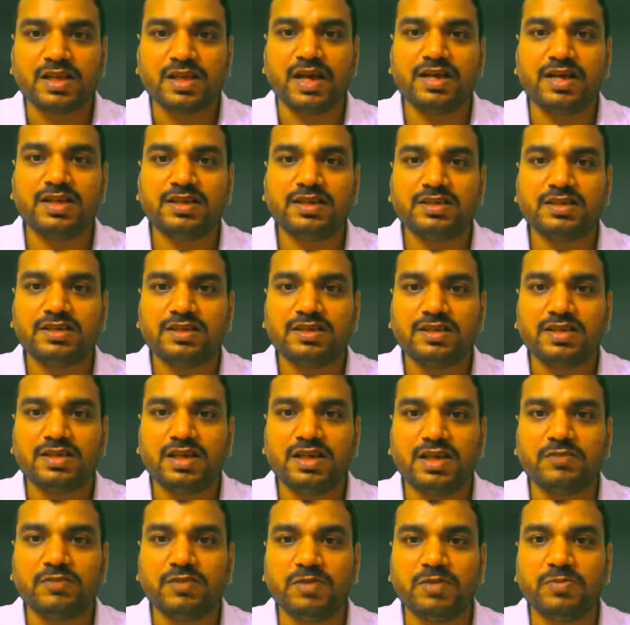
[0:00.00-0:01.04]
and
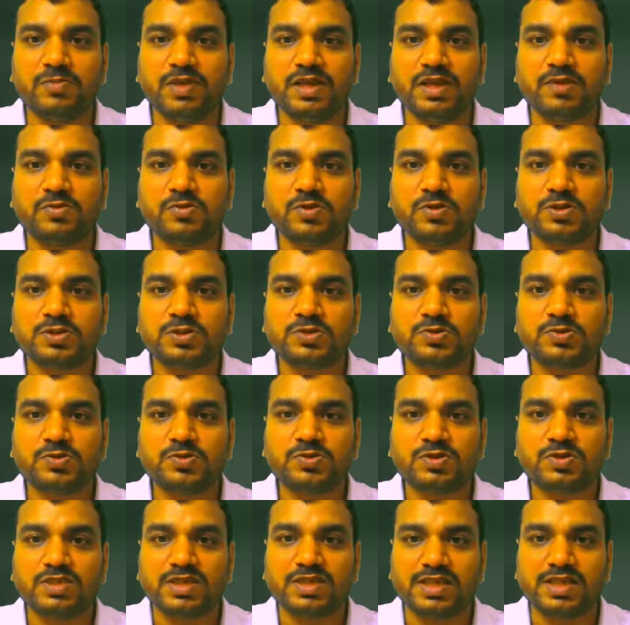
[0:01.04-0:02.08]
it will be equals
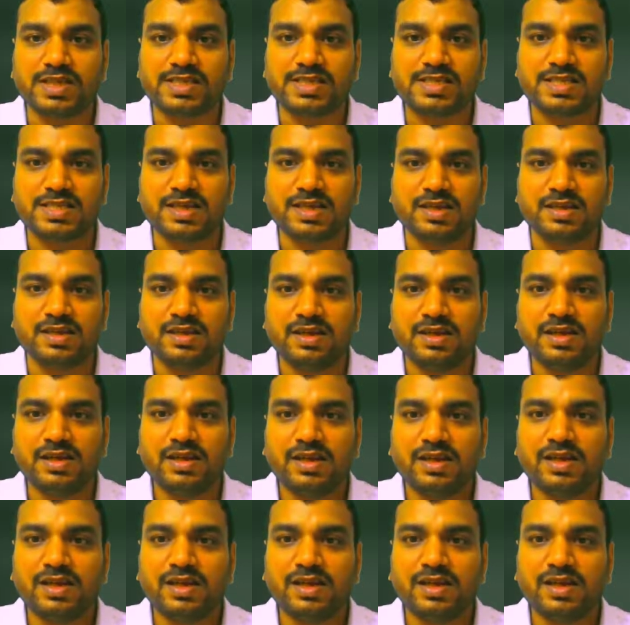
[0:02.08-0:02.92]
to Sn.